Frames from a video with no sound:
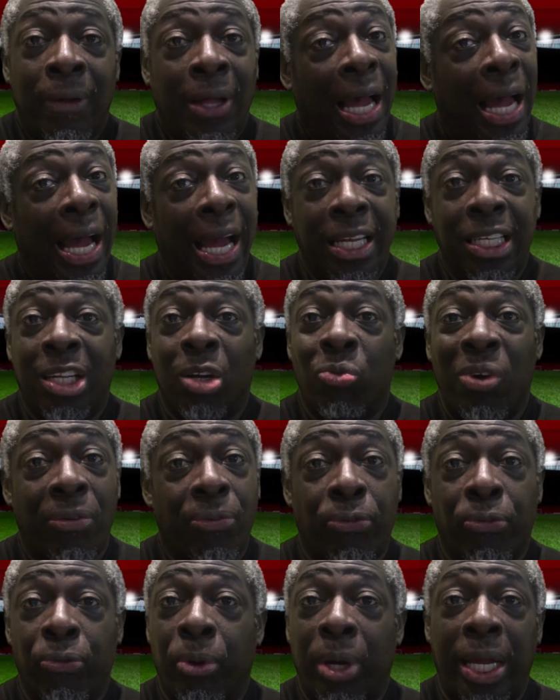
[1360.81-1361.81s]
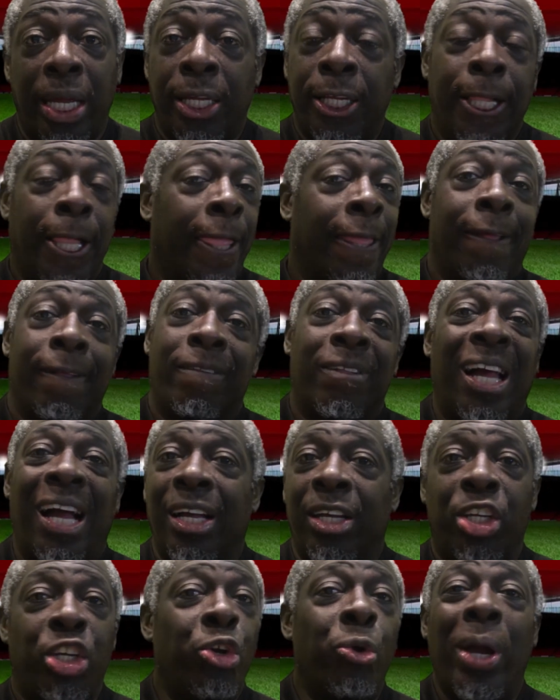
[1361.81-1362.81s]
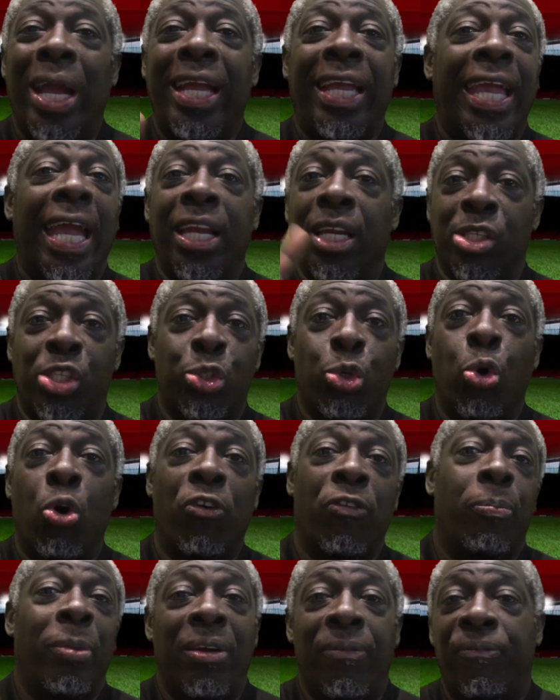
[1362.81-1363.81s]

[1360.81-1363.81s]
And the referee, you ain't getting a score from me.